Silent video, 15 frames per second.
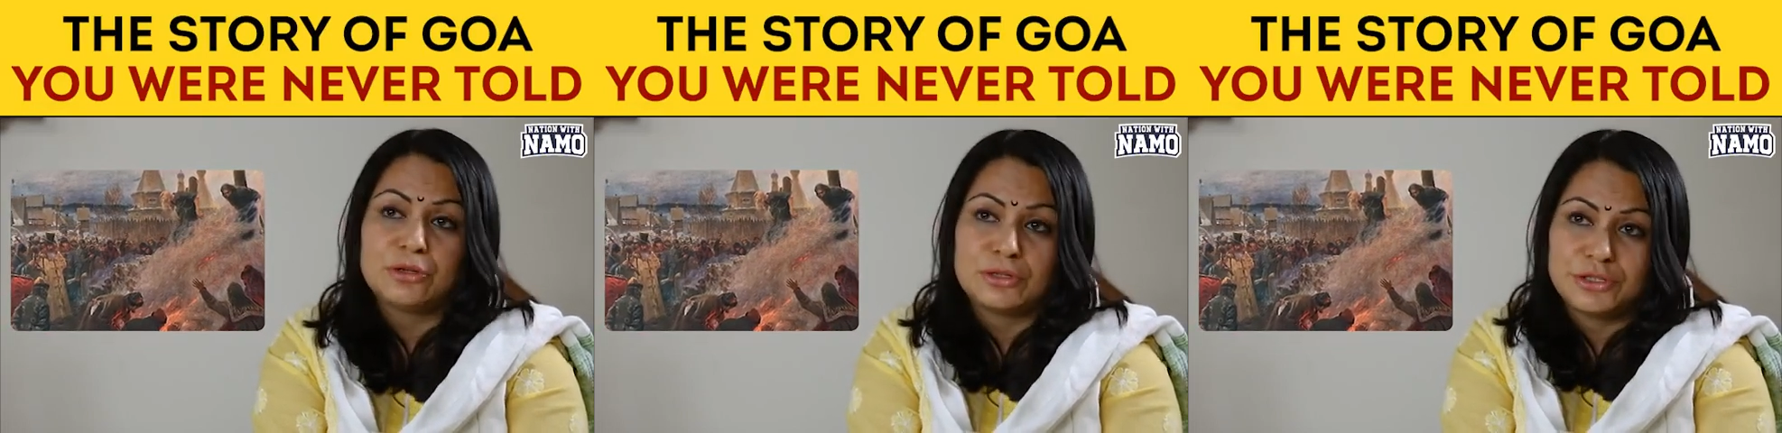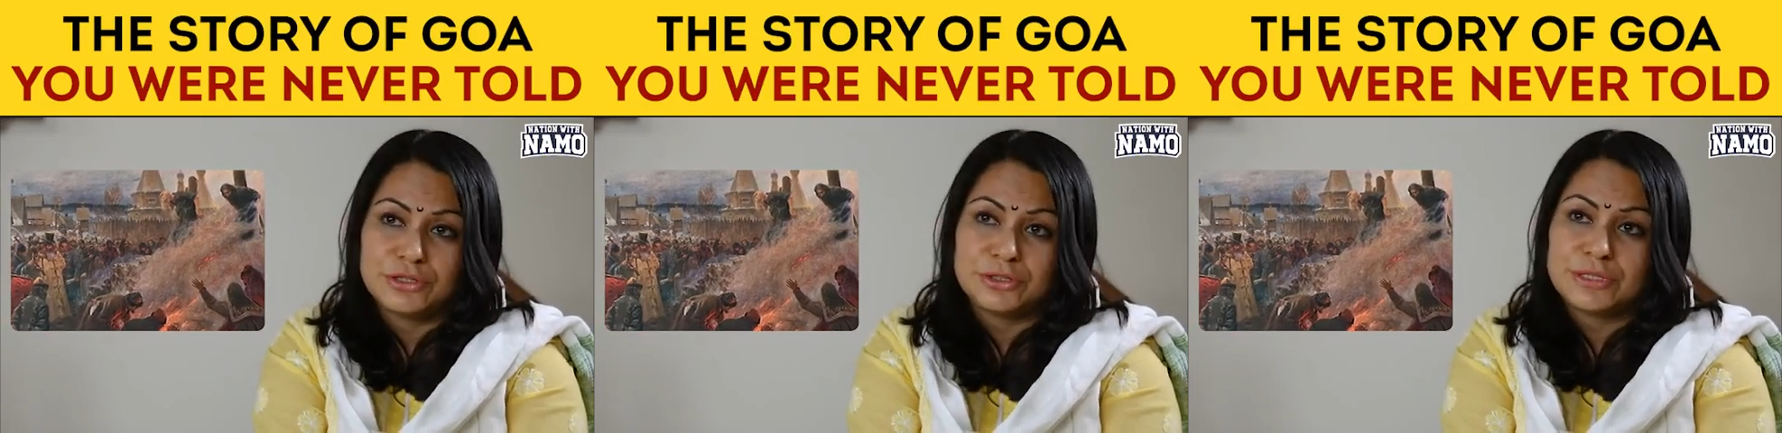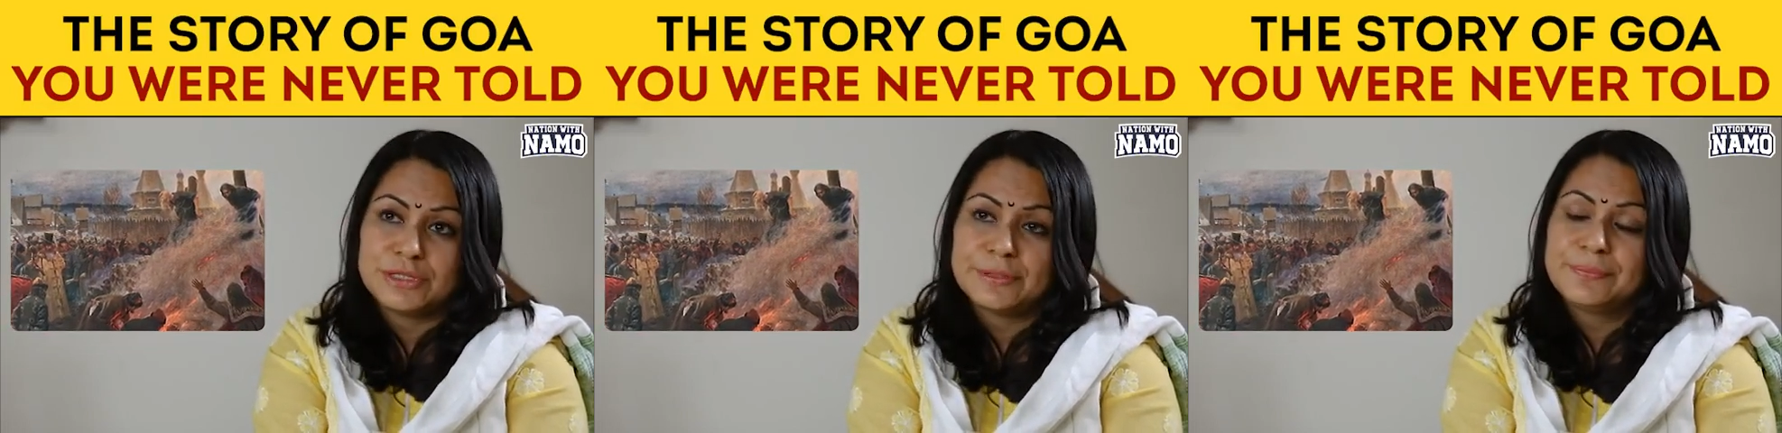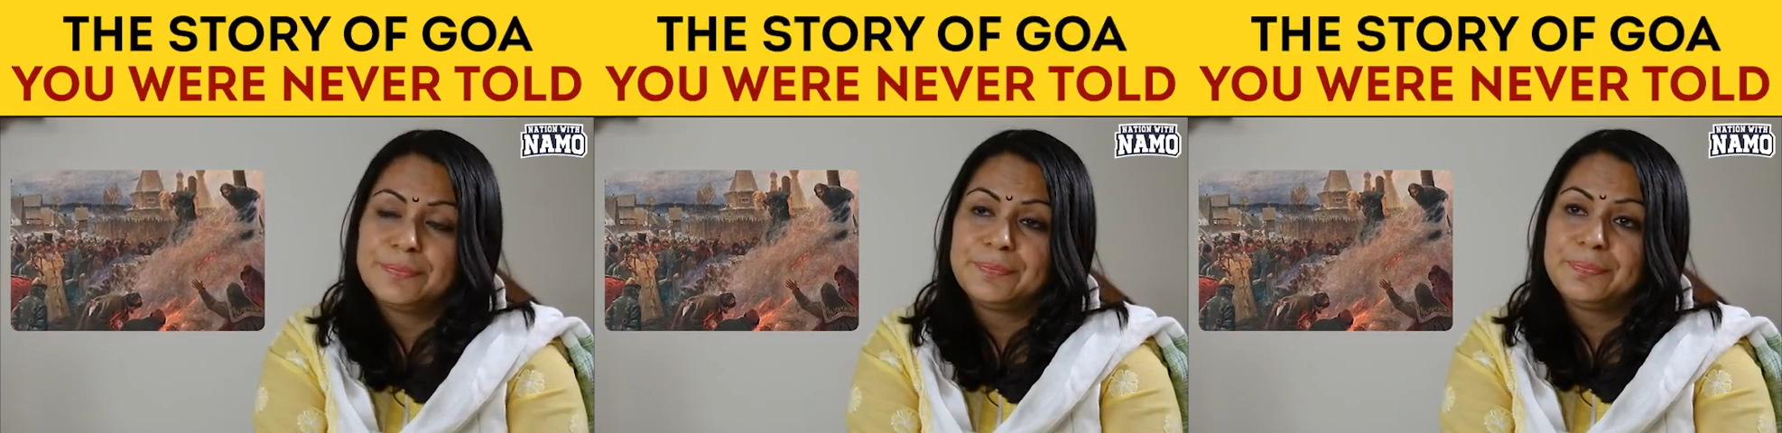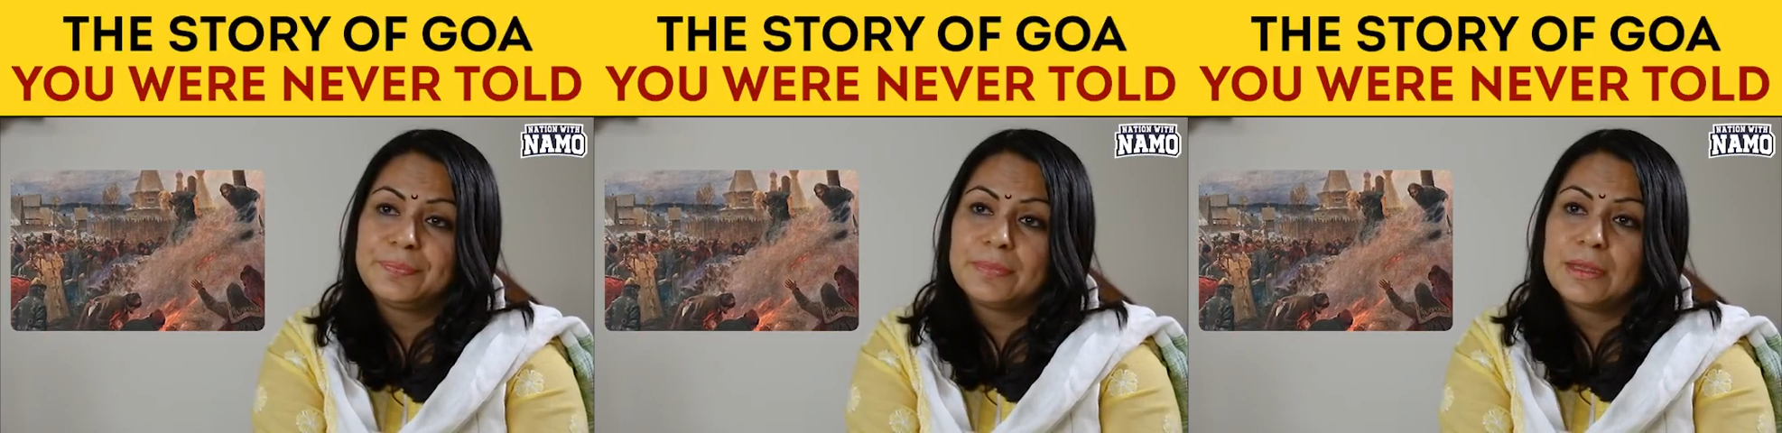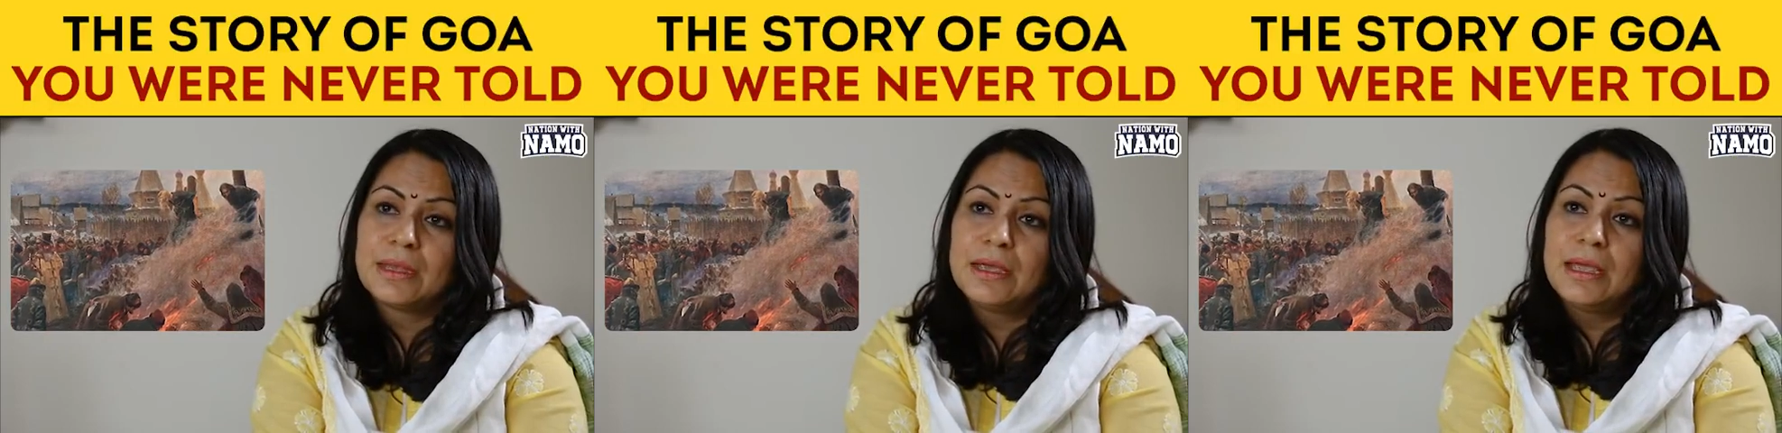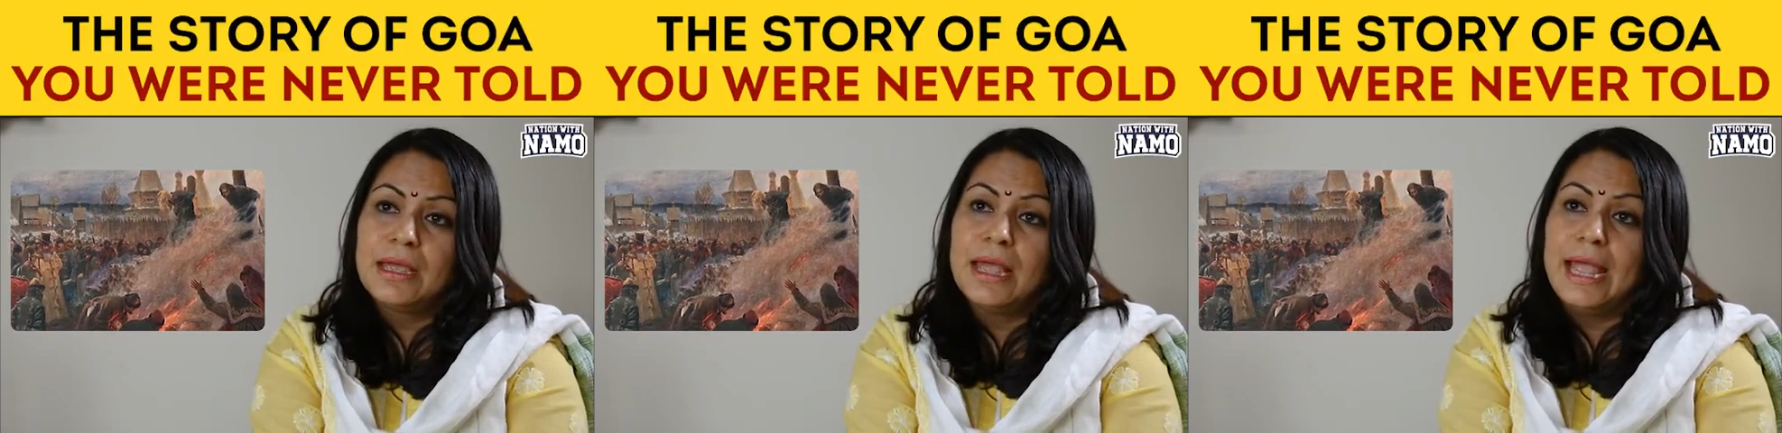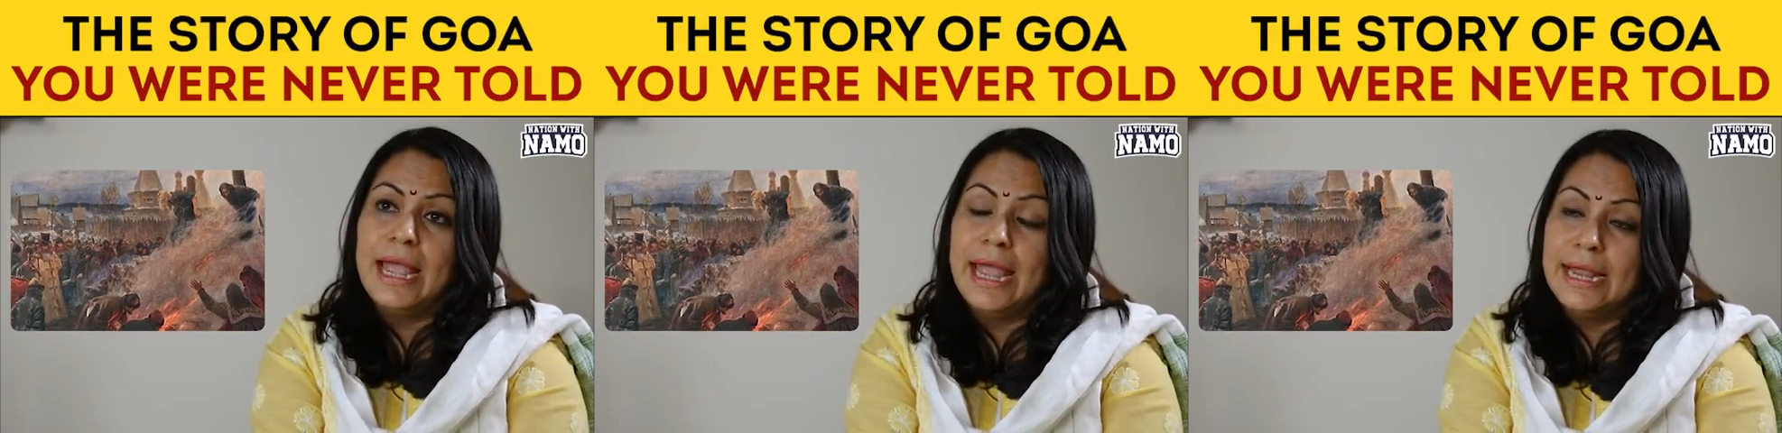tortures.
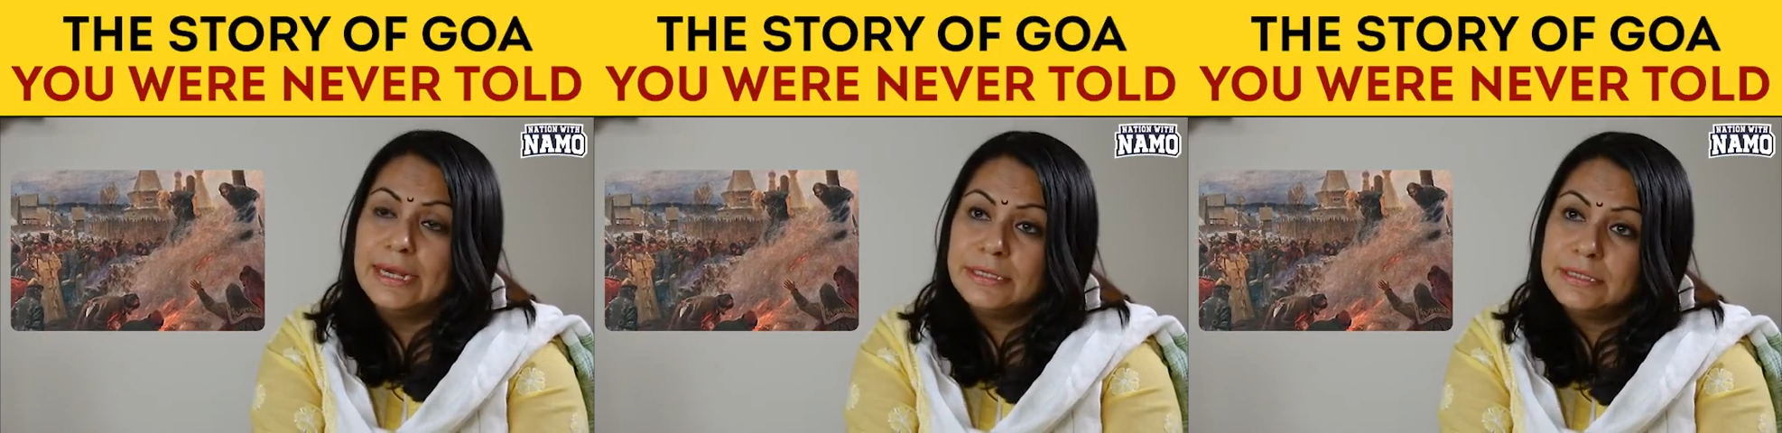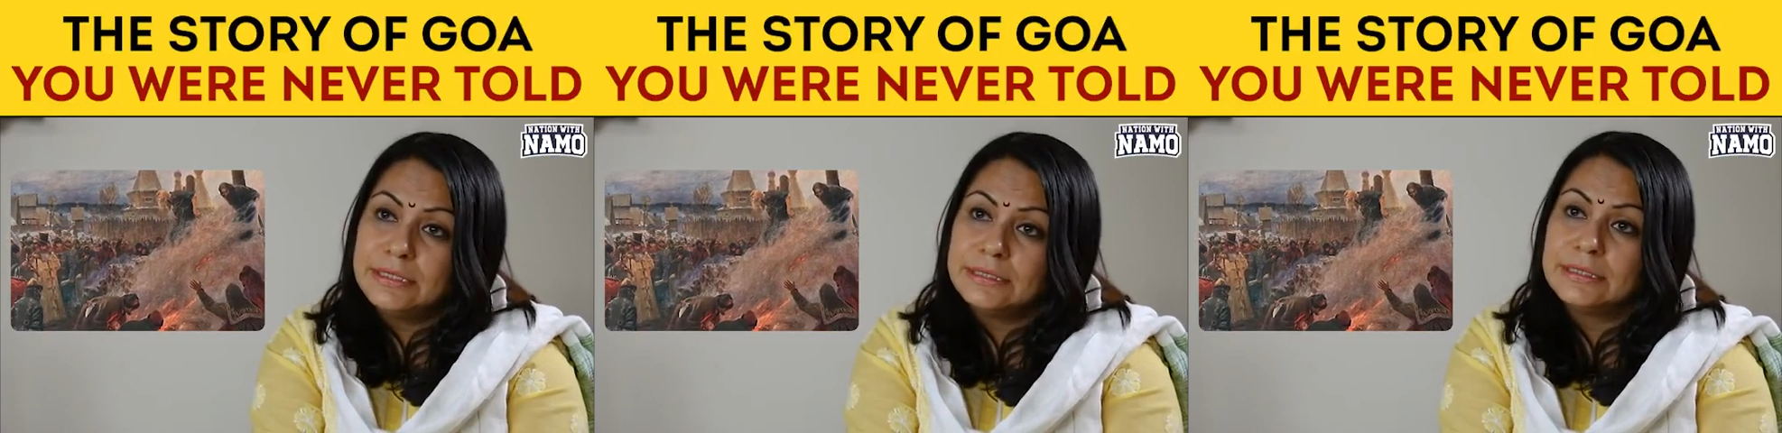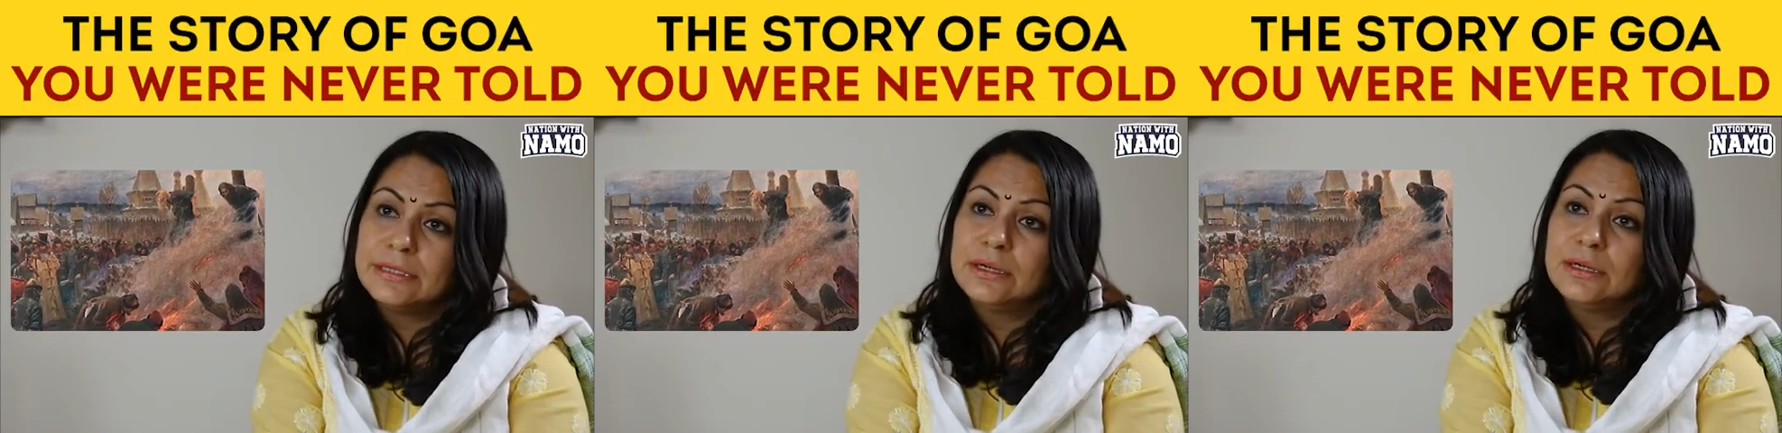And